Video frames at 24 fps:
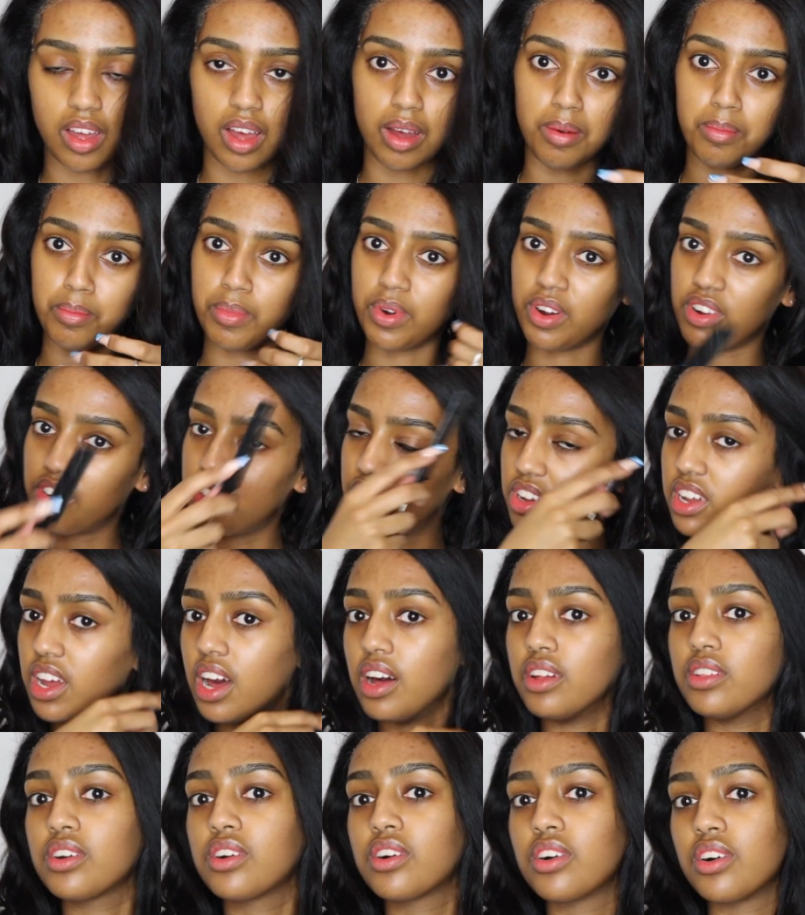I'm brushing
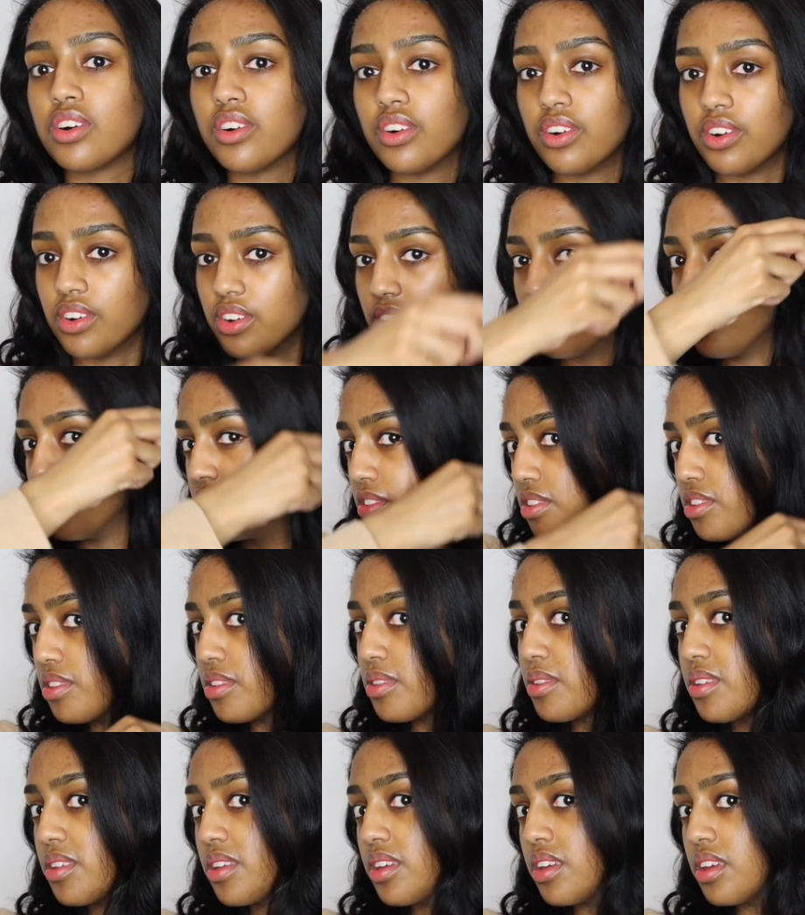out the
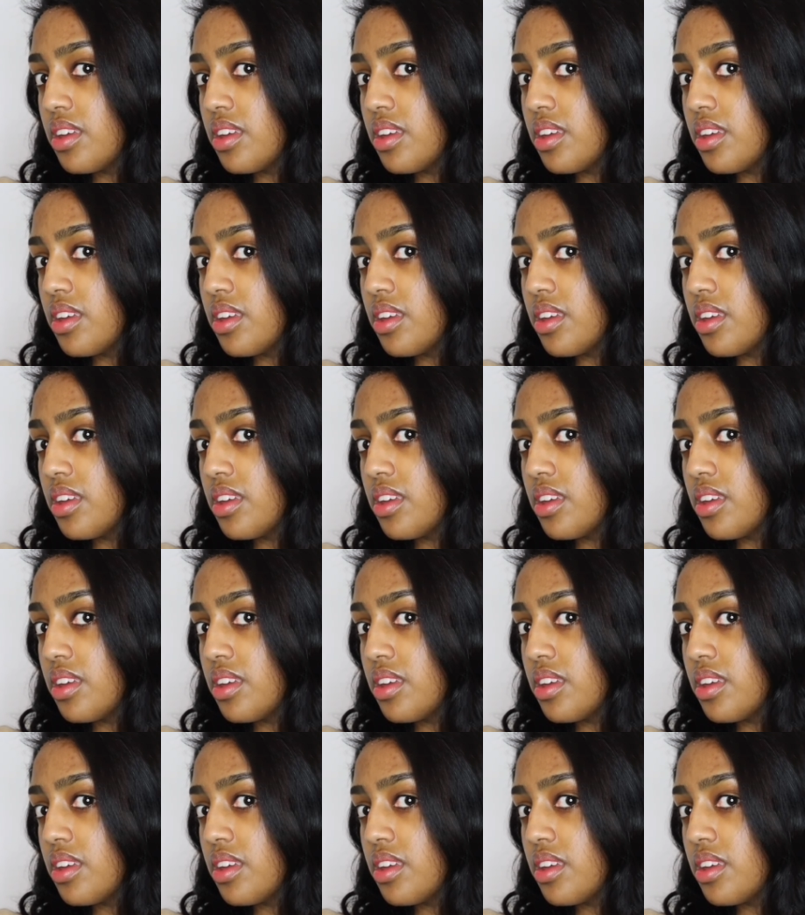curls